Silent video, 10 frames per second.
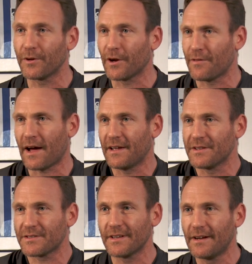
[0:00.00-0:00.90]
You know, that
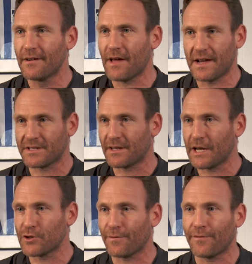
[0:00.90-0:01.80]
is the
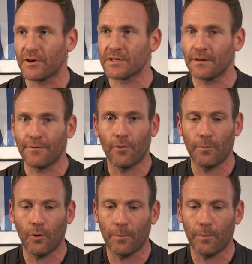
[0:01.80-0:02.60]
nature of first team football.